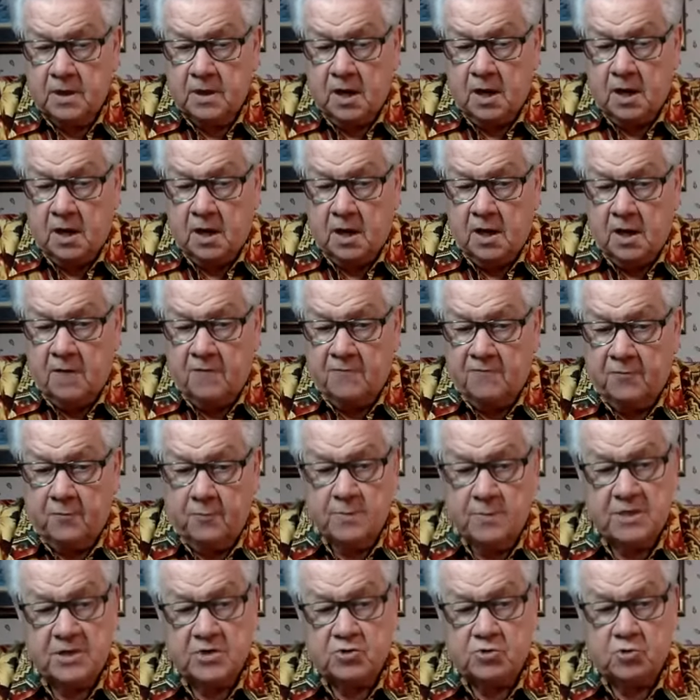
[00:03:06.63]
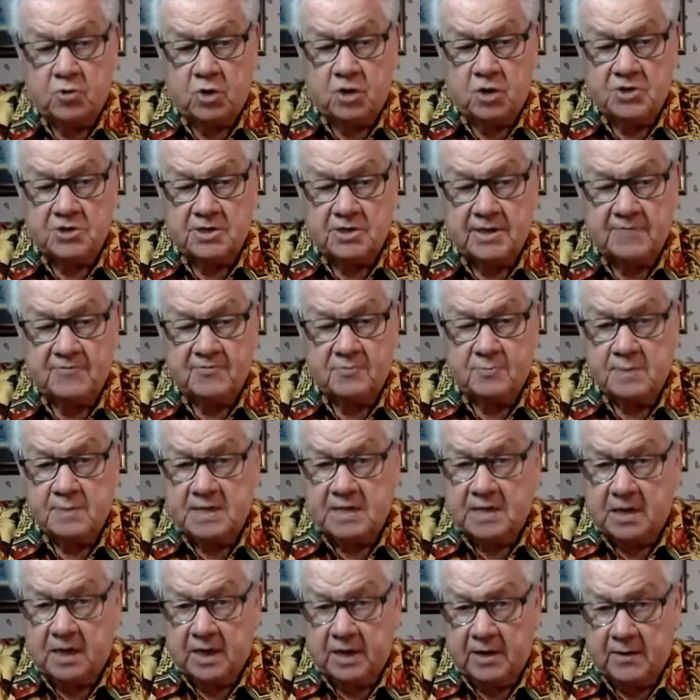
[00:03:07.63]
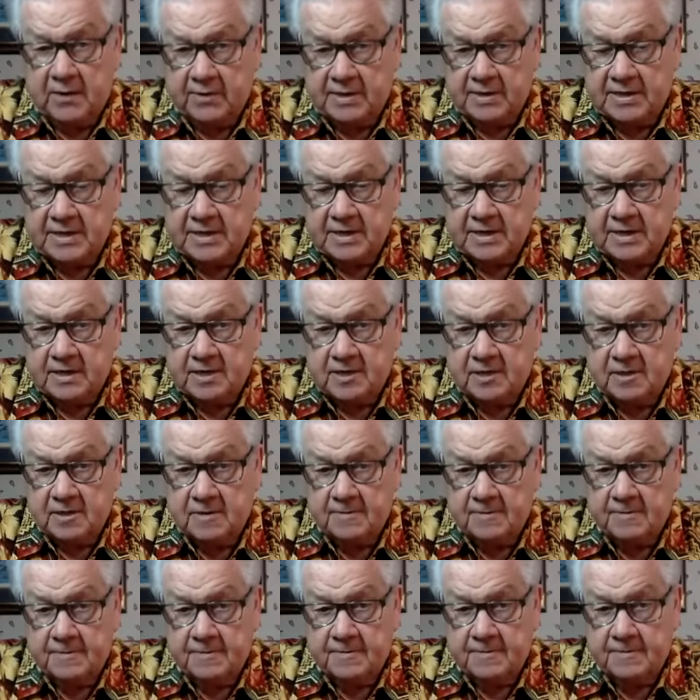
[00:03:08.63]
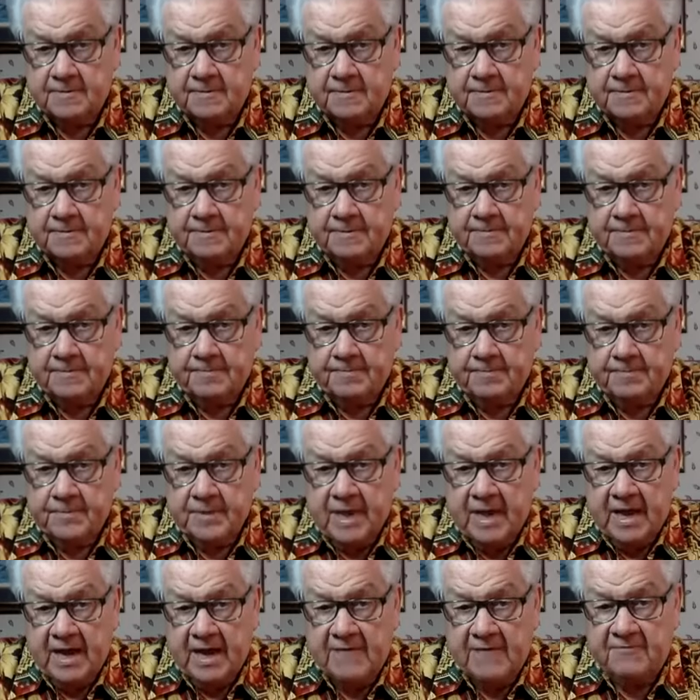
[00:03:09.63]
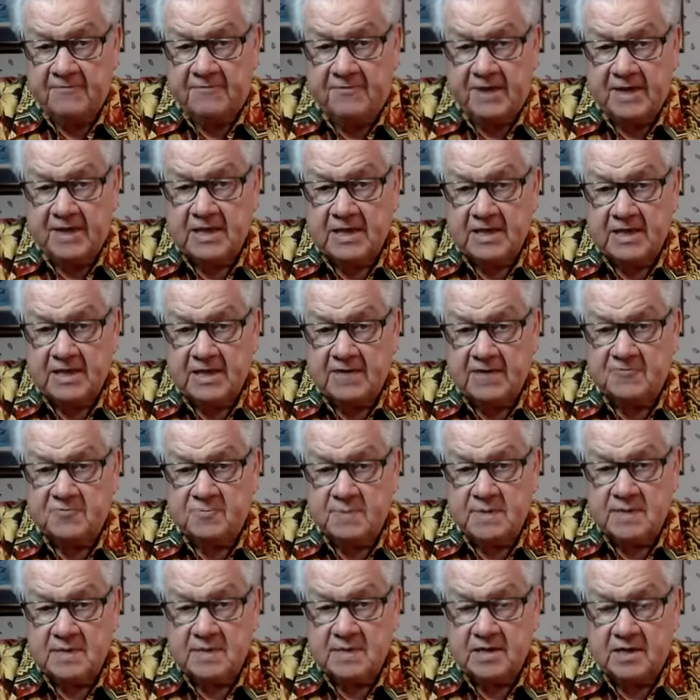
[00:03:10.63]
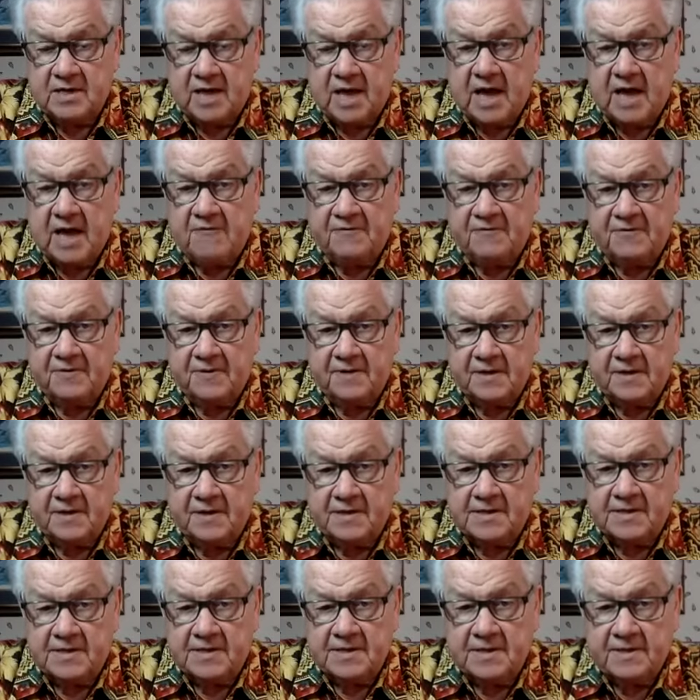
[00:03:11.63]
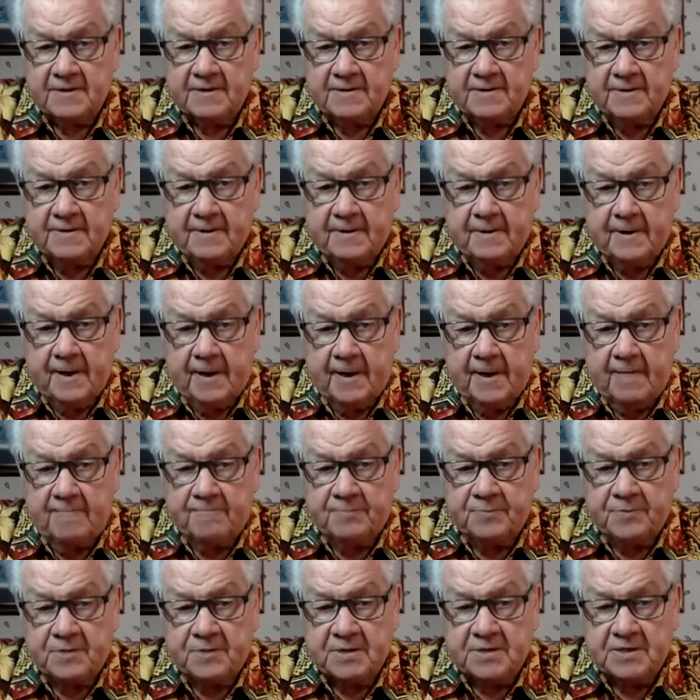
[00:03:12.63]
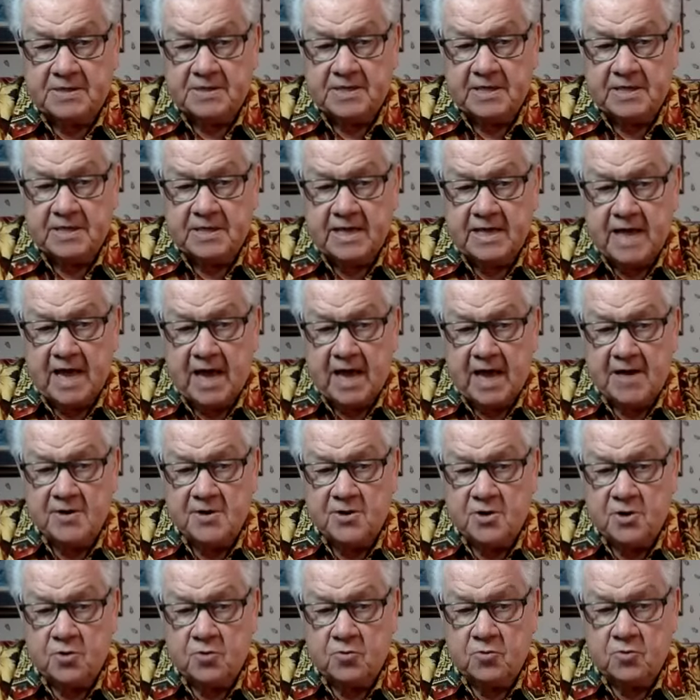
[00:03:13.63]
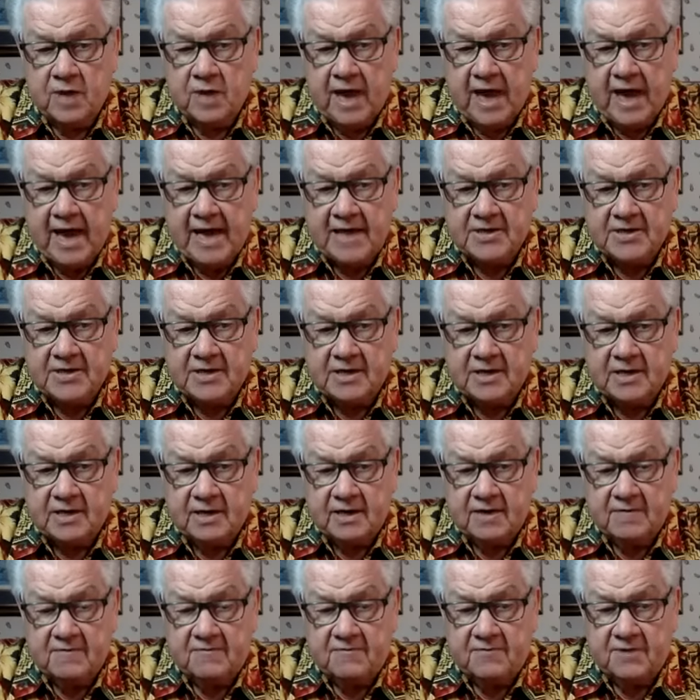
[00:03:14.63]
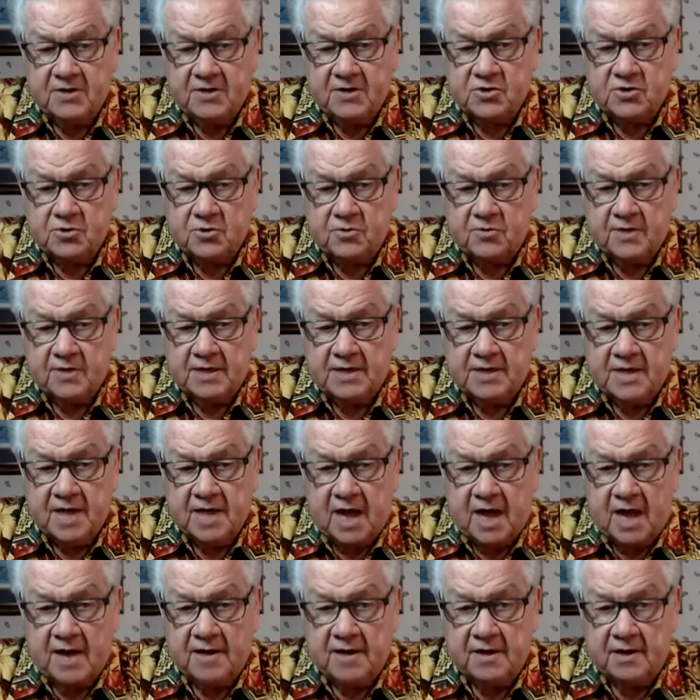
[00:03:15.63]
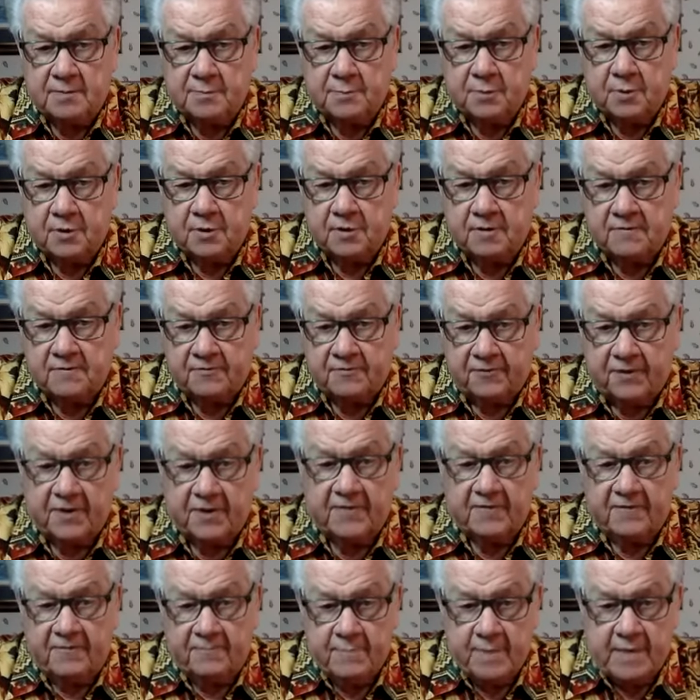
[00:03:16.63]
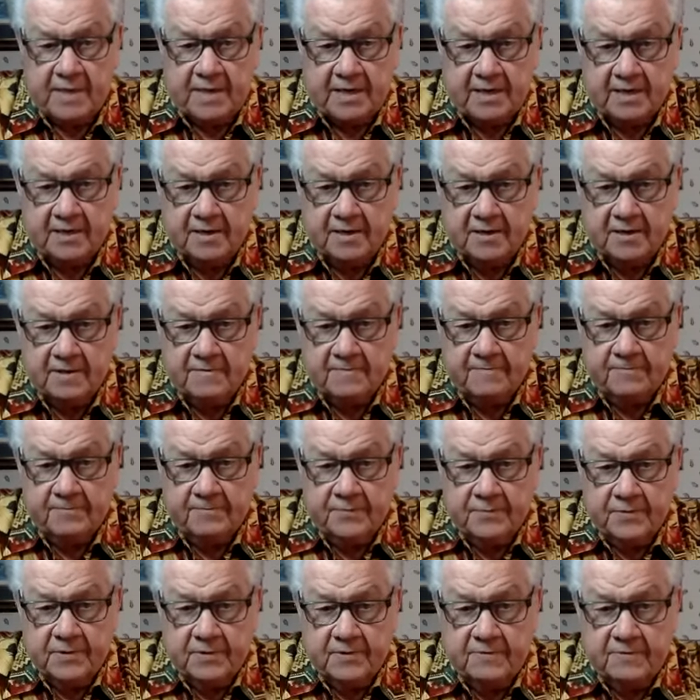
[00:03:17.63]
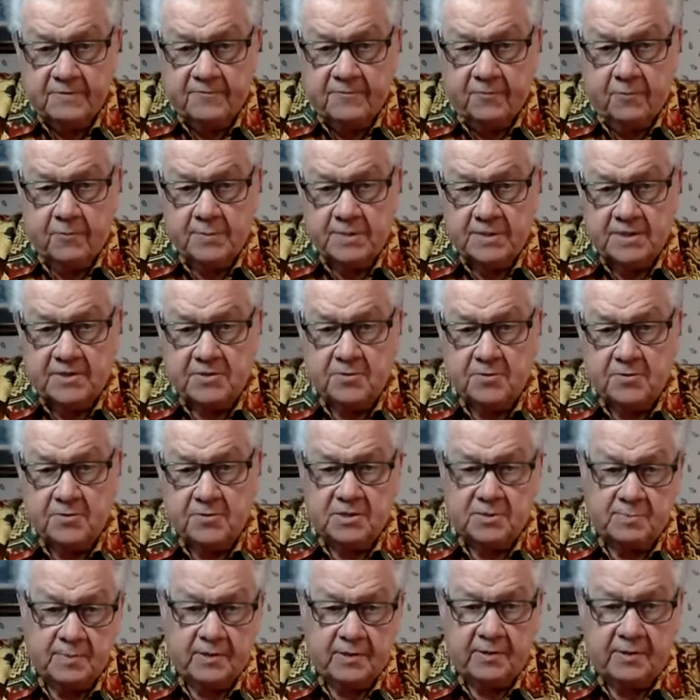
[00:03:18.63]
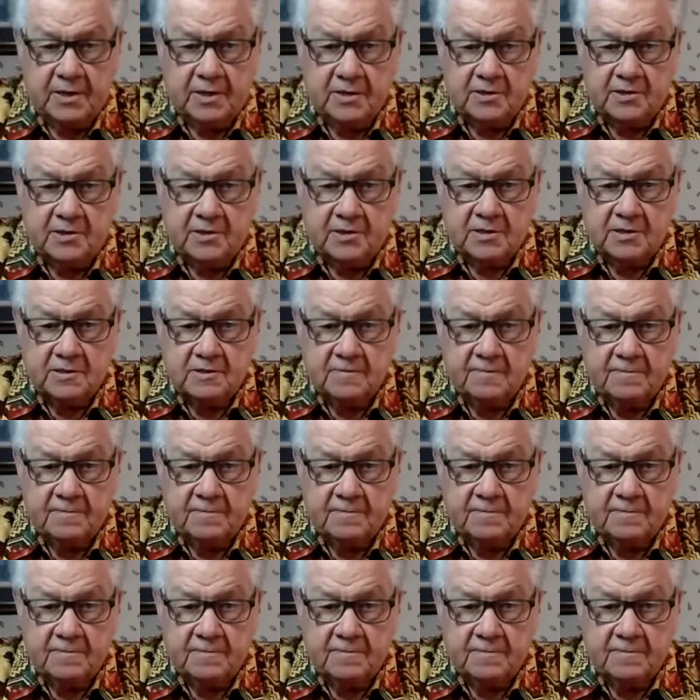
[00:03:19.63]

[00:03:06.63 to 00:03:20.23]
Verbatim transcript: Uh, for me, trust gives me clarity. And faith gives me the confidence uh, to see the unknown as an adventure that God has put in front of me for me to experience.